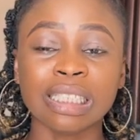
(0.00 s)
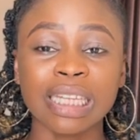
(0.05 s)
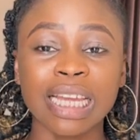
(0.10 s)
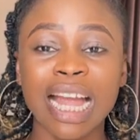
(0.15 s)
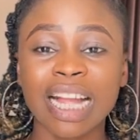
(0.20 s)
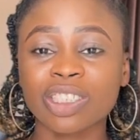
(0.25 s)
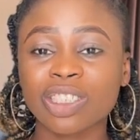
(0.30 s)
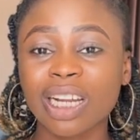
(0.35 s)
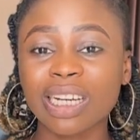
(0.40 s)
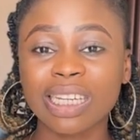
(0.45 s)
they
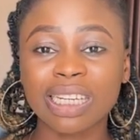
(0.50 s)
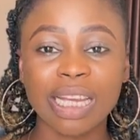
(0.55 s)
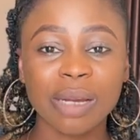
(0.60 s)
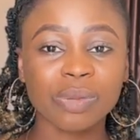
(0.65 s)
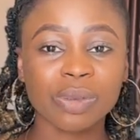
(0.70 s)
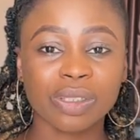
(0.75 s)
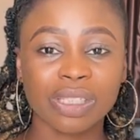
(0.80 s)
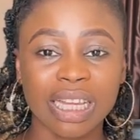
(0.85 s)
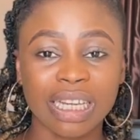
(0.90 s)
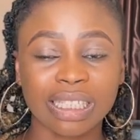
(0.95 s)
actually
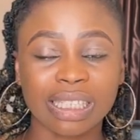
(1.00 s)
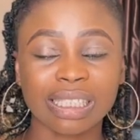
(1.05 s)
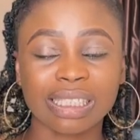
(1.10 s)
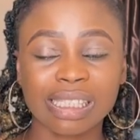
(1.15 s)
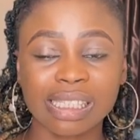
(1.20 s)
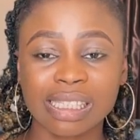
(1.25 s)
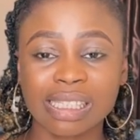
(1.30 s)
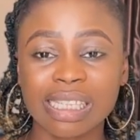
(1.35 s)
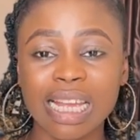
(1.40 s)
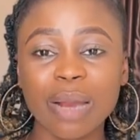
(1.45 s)
kept
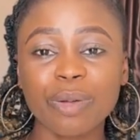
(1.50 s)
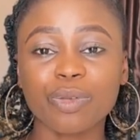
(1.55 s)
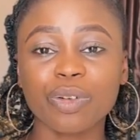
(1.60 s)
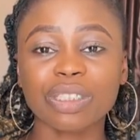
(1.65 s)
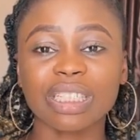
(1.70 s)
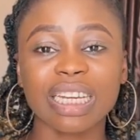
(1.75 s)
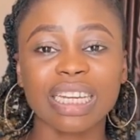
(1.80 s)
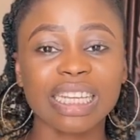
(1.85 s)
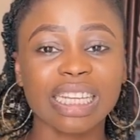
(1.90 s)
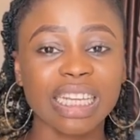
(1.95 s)
the time
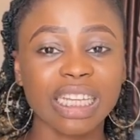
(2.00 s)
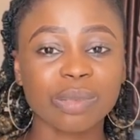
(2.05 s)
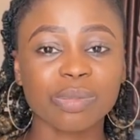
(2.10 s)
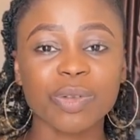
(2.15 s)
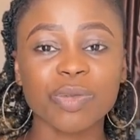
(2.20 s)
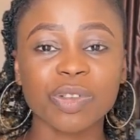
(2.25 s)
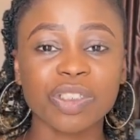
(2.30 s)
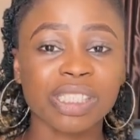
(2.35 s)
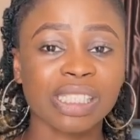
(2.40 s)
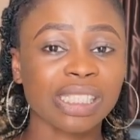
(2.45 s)
for the
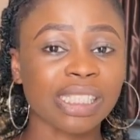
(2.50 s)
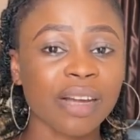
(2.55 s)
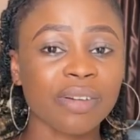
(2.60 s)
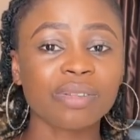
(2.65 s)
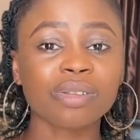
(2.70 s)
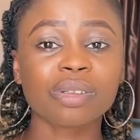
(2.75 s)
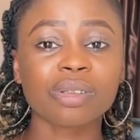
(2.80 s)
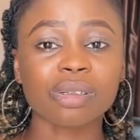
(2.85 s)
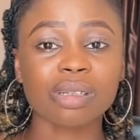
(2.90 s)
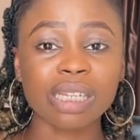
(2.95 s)
engagement which is
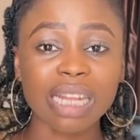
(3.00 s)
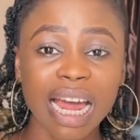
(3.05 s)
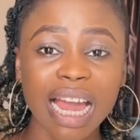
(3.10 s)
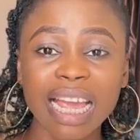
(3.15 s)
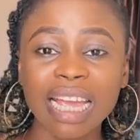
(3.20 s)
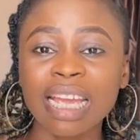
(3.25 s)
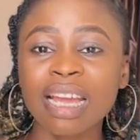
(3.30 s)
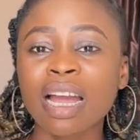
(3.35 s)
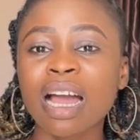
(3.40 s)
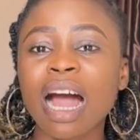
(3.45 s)
7 to
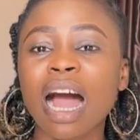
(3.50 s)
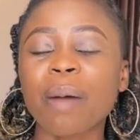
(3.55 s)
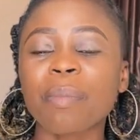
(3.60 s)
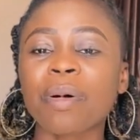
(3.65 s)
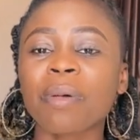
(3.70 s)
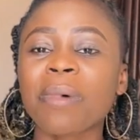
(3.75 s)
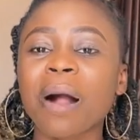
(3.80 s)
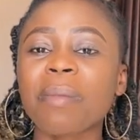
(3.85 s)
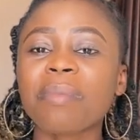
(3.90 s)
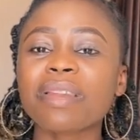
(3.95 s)
9 and
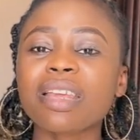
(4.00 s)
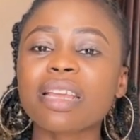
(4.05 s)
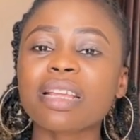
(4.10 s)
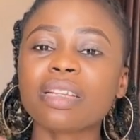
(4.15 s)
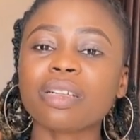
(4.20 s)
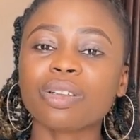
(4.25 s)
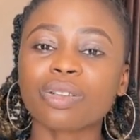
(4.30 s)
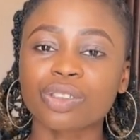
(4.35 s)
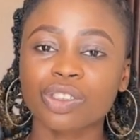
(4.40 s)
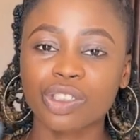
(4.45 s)

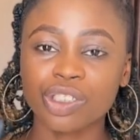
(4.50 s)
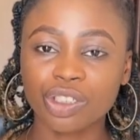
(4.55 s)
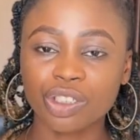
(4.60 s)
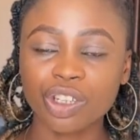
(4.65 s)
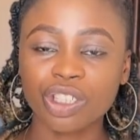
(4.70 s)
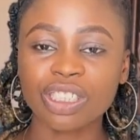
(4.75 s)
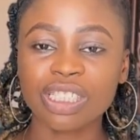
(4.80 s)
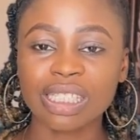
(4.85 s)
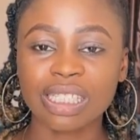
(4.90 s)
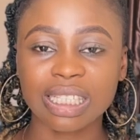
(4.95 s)
probably the
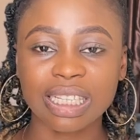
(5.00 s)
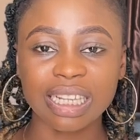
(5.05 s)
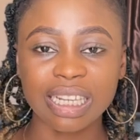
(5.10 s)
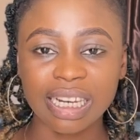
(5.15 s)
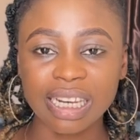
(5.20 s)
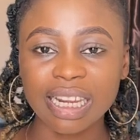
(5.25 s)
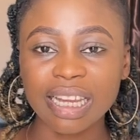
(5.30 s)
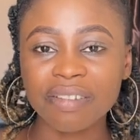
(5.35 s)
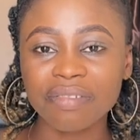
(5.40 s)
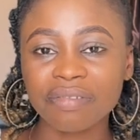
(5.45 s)
church is still
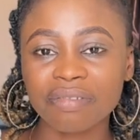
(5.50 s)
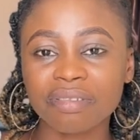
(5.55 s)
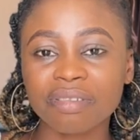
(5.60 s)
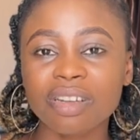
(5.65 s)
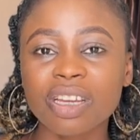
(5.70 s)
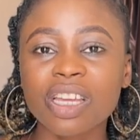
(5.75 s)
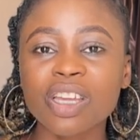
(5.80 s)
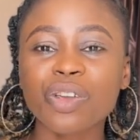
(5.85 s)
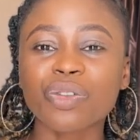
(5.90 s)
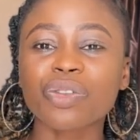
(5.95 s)
11